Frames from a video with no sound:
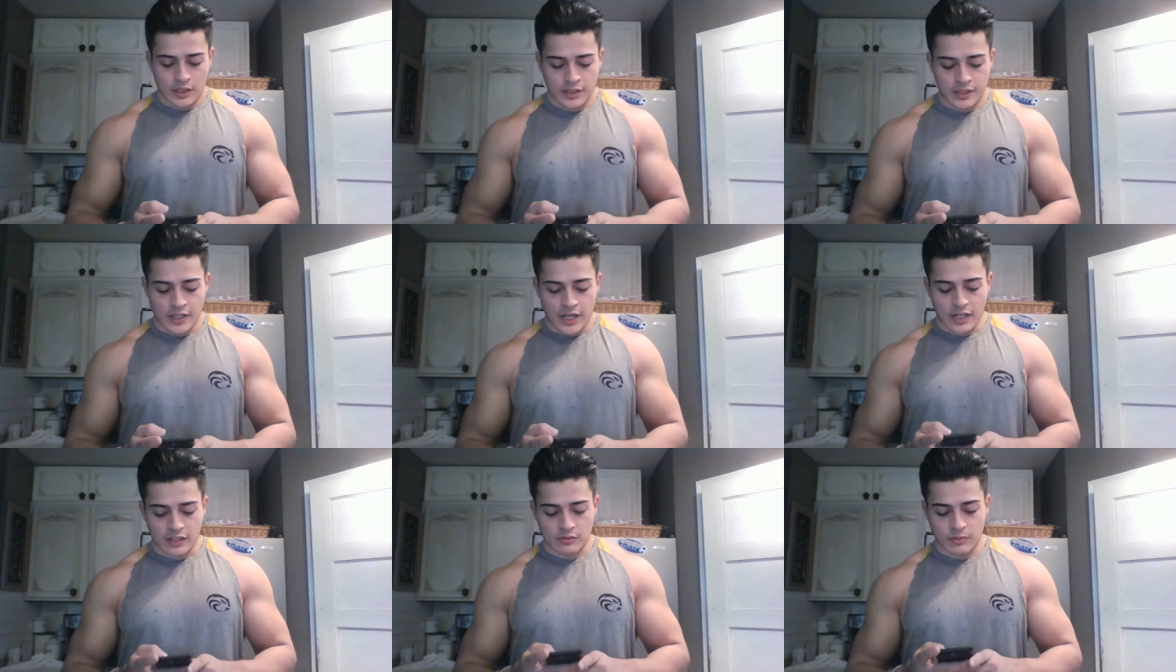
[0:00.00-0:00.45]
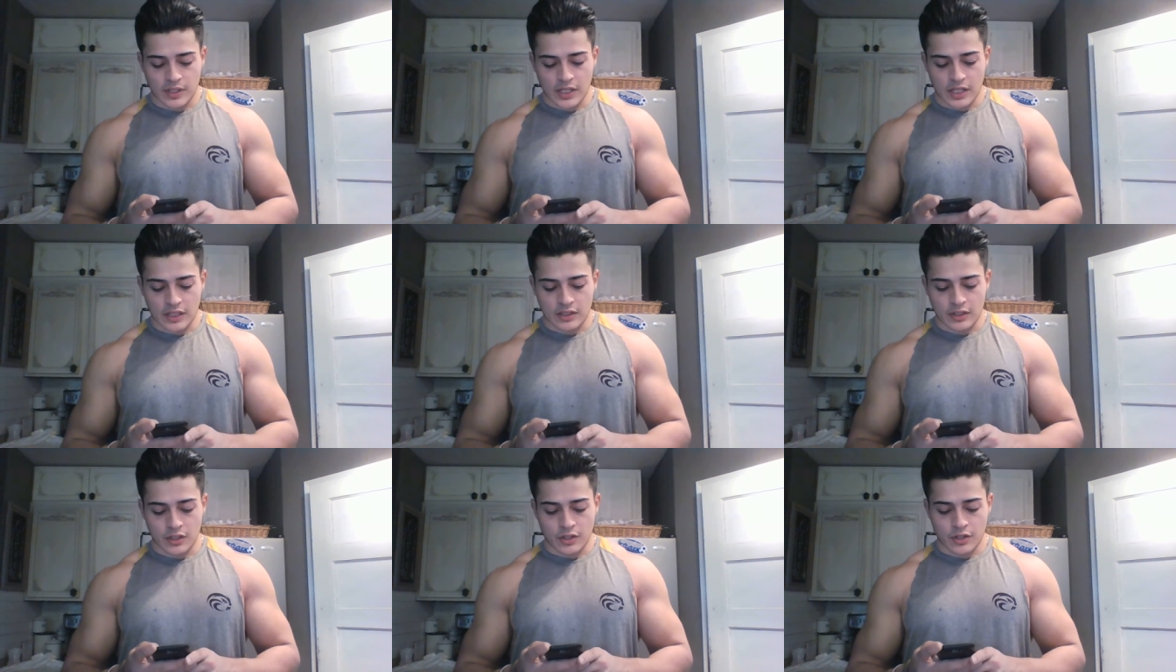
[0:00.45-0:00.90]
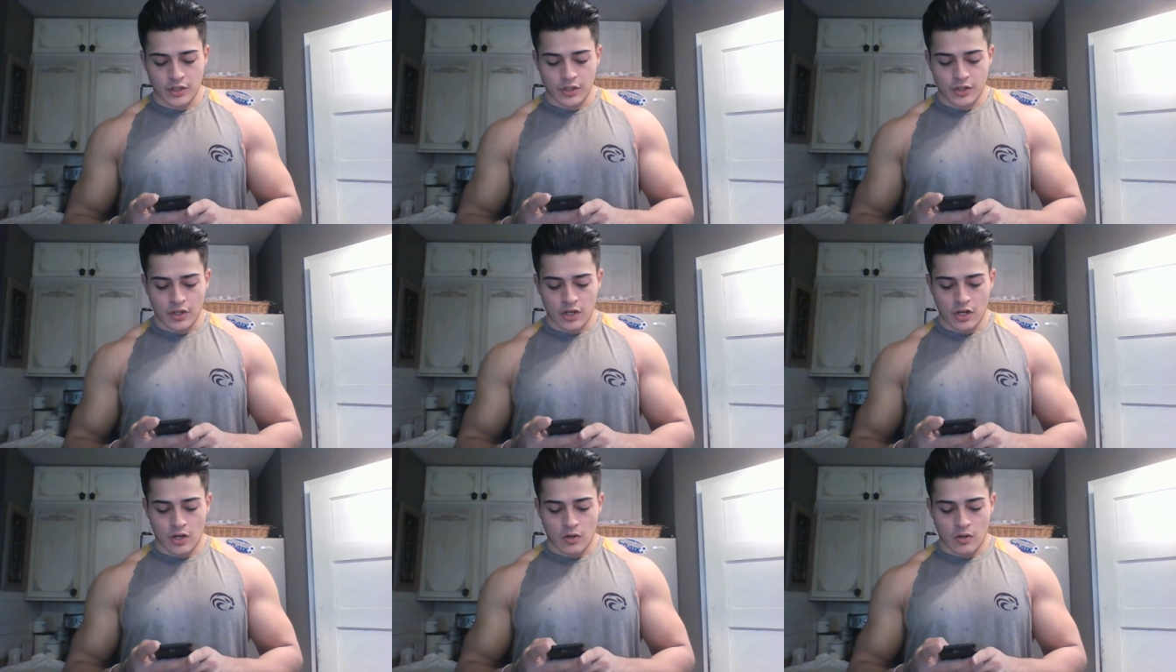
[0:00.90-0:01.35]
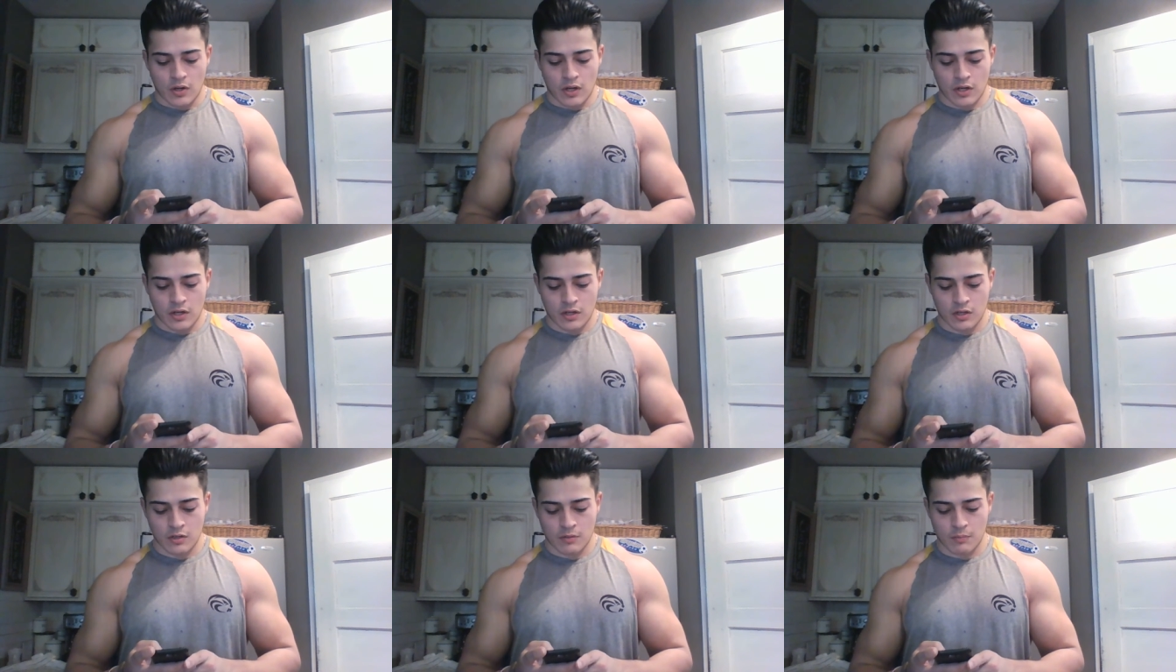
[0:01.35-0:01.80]
Next, we got the
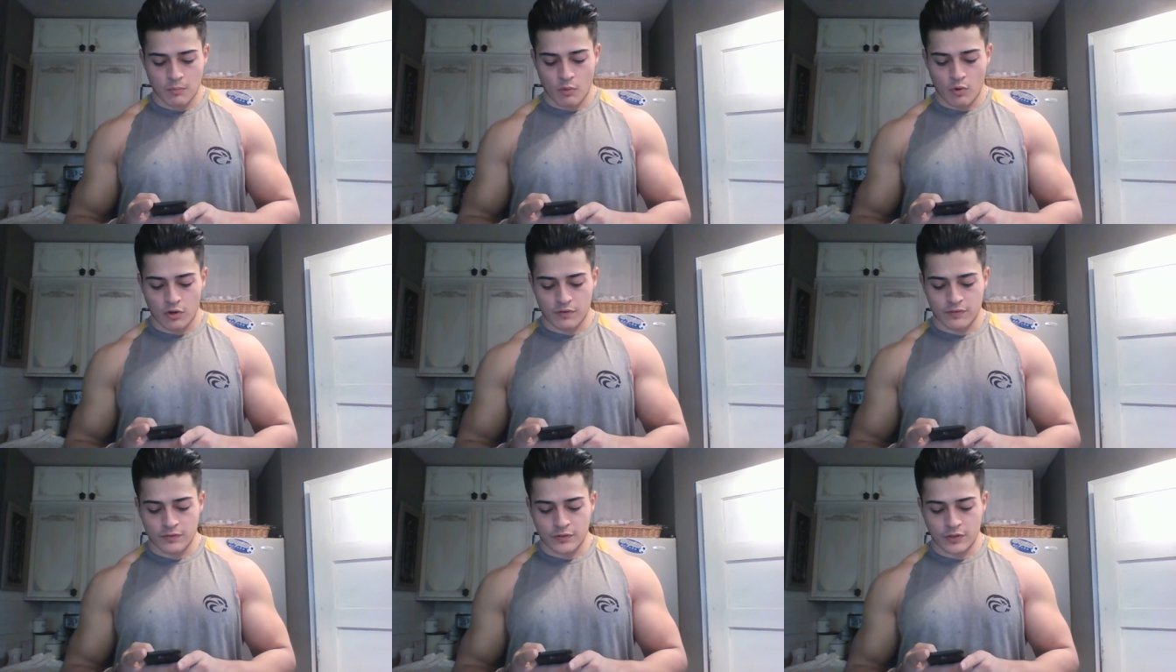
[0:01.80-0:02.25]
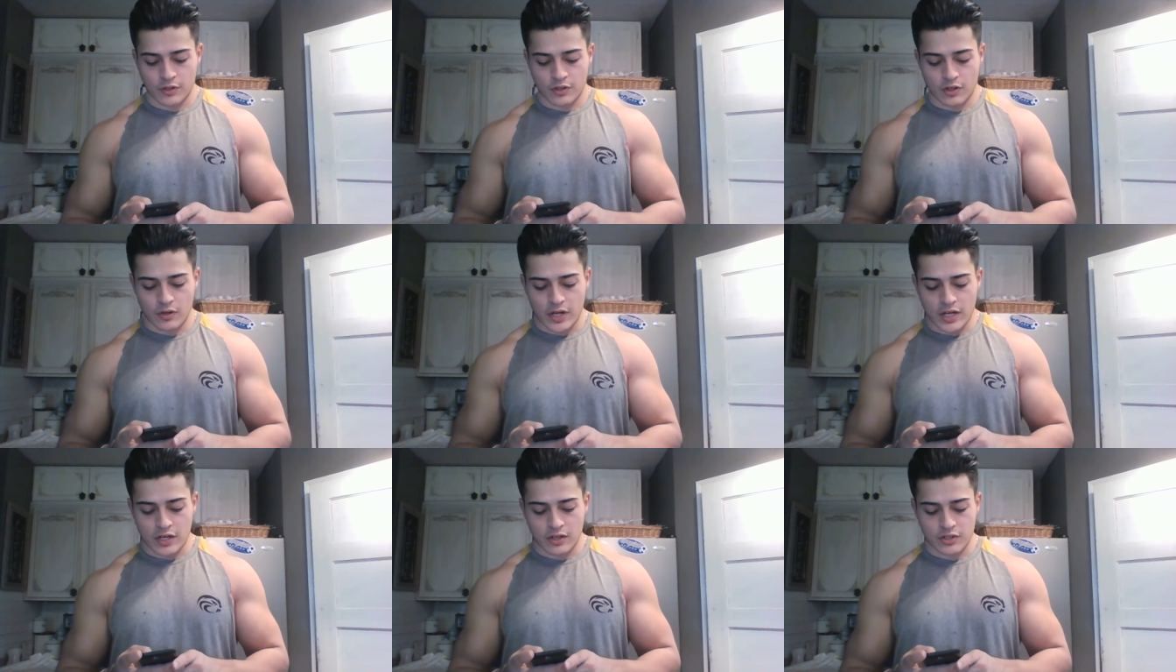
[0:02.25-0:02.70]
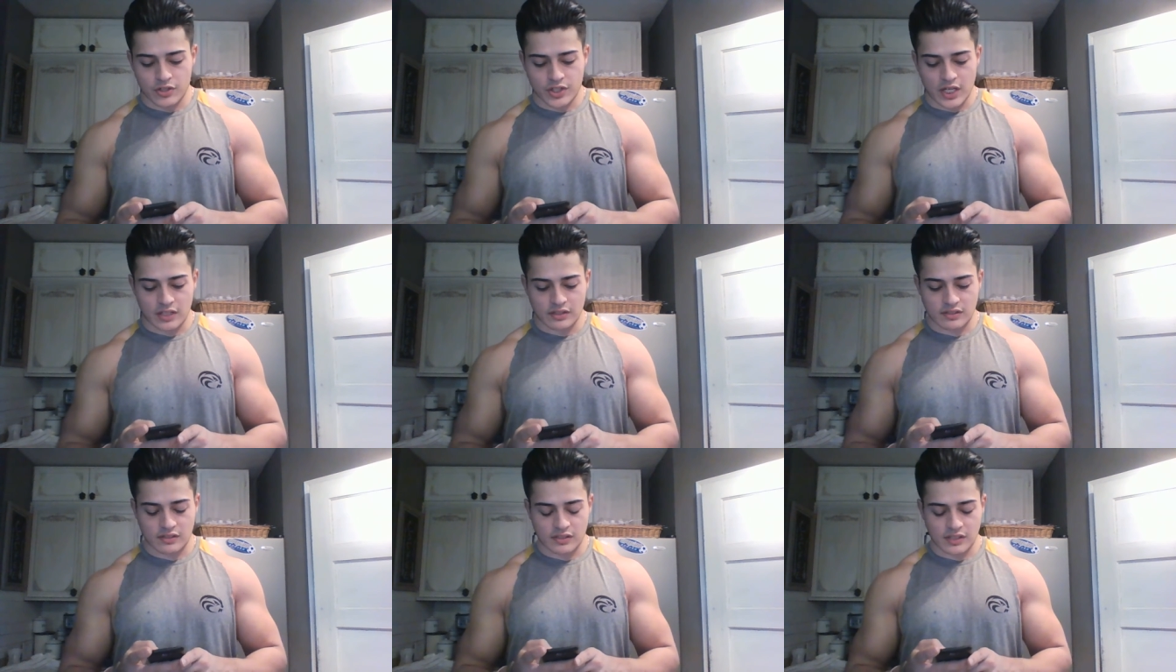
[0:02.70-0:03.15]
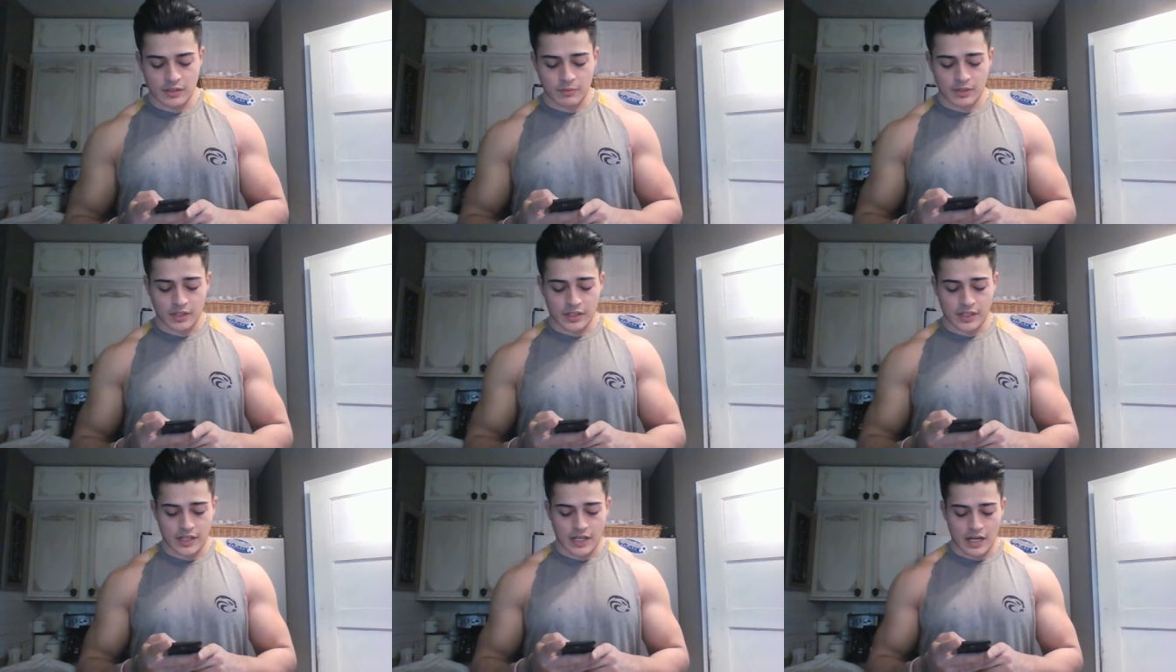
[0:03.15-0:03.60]
MESOMORPH Energized
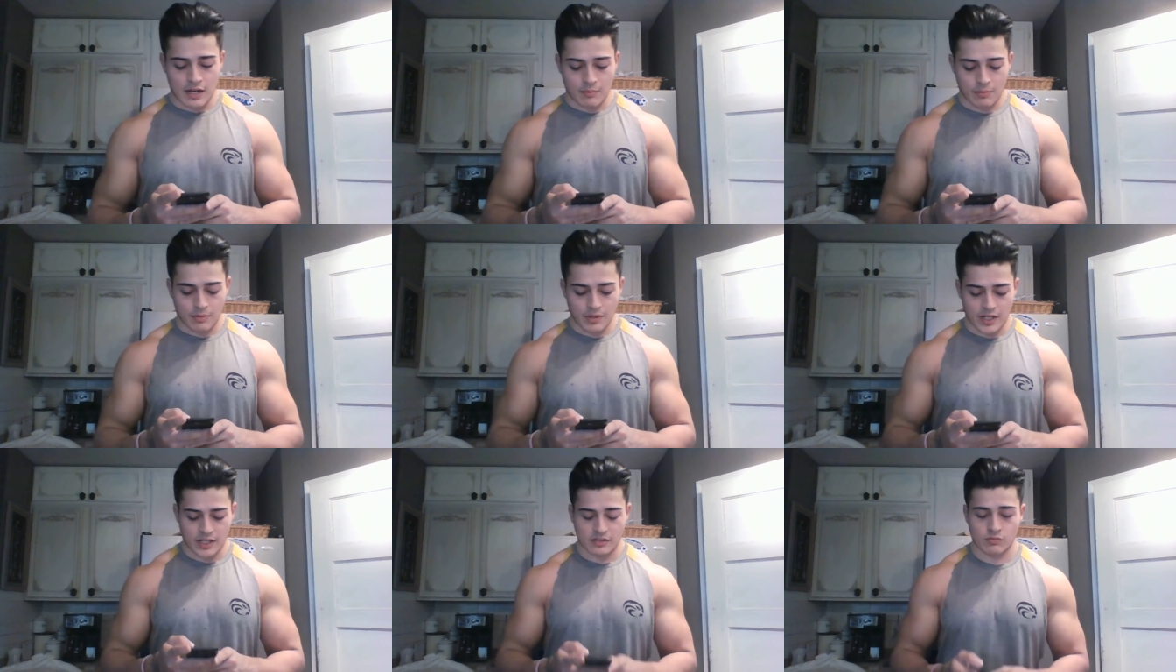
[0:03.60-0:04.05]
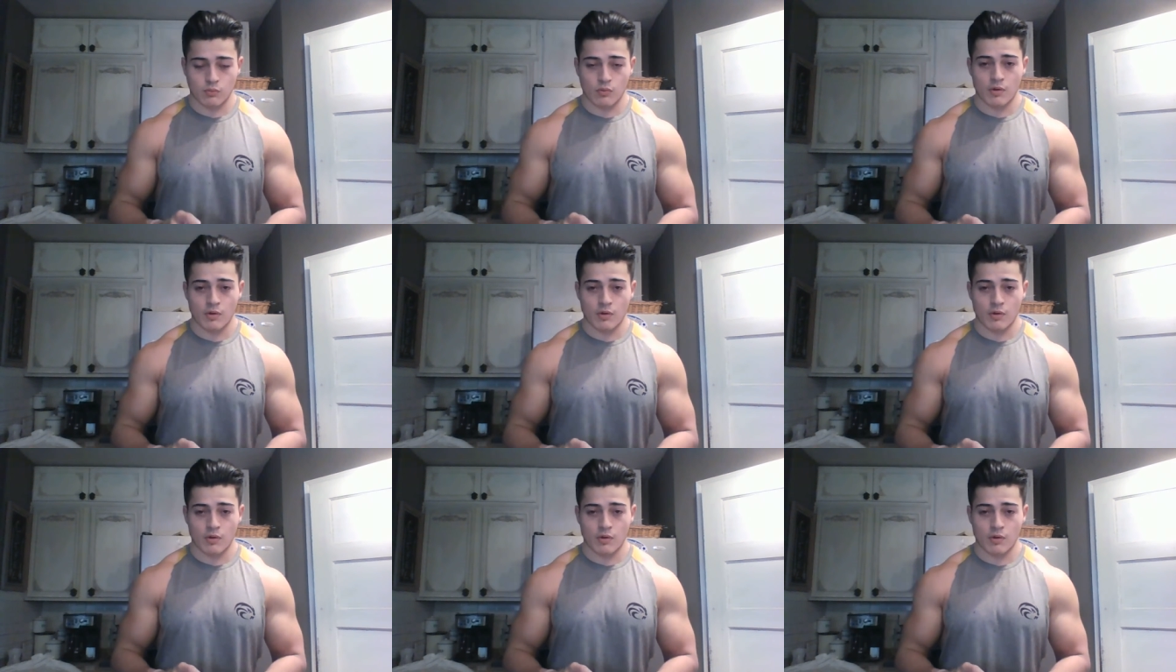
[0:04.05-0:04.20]
Stimulant Complex,